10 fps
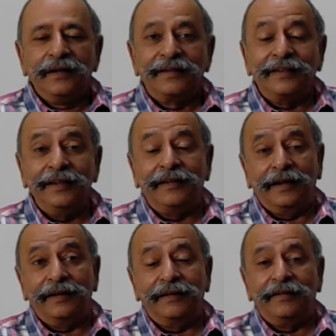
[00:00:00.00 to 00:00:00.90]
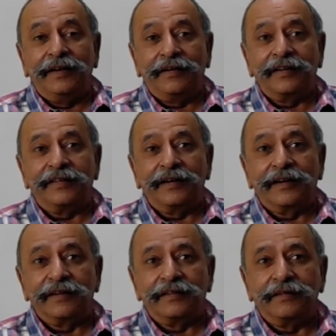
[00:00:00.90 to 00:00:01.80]
Sindh is an interesting
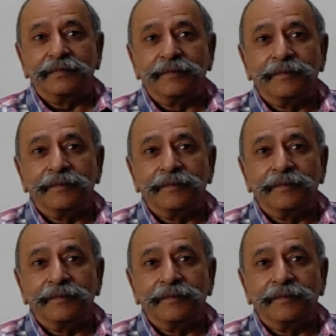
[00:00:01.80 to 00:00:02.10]
case.